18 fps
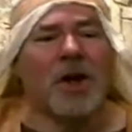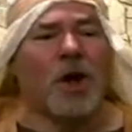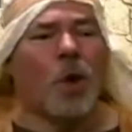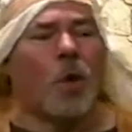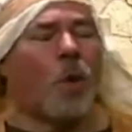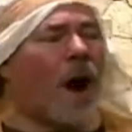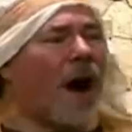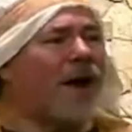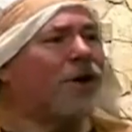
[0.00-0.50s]

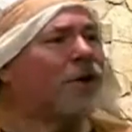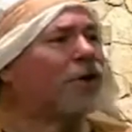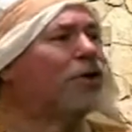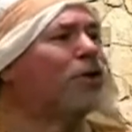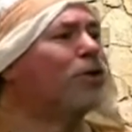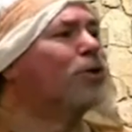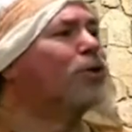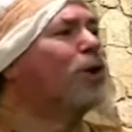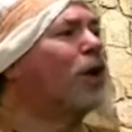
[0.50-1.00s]
Why are
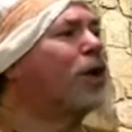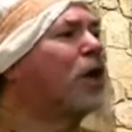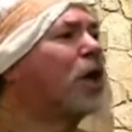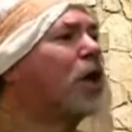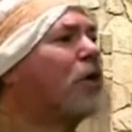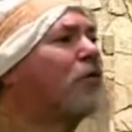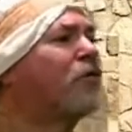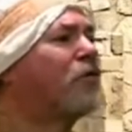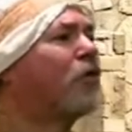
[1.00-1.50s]
you
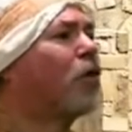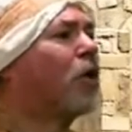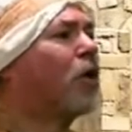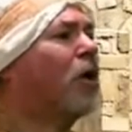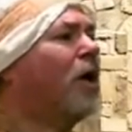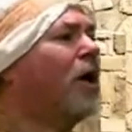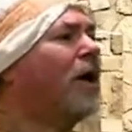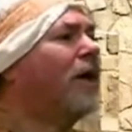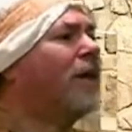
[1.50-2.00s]
looking for
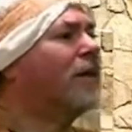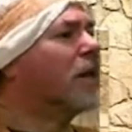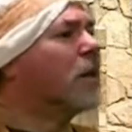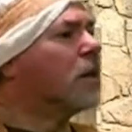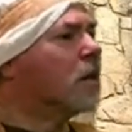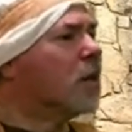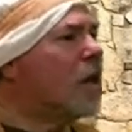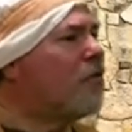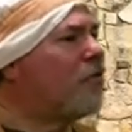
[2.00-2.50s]
the
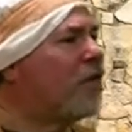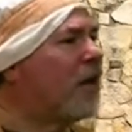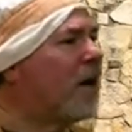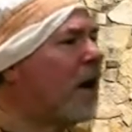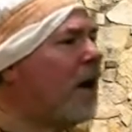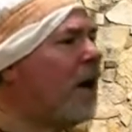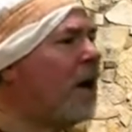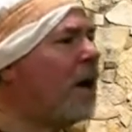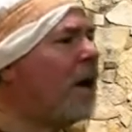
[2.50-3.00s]

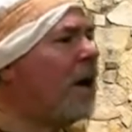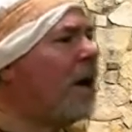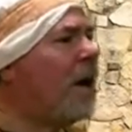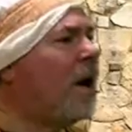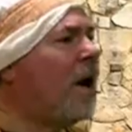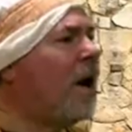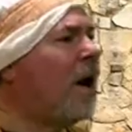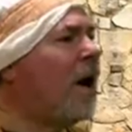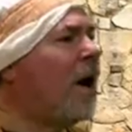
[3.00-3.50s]
living
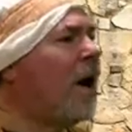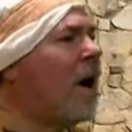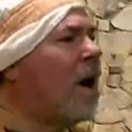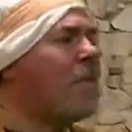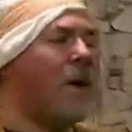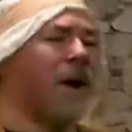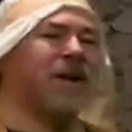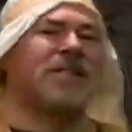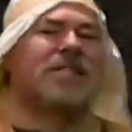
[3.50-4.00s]

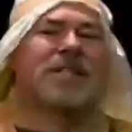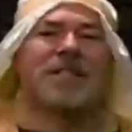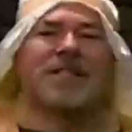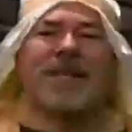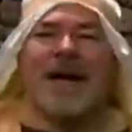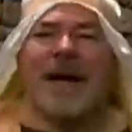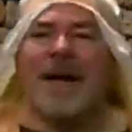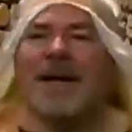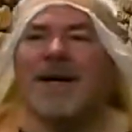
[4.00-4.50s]
amongst the
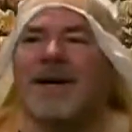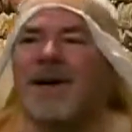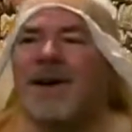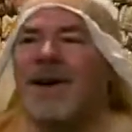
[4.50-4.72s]
dead.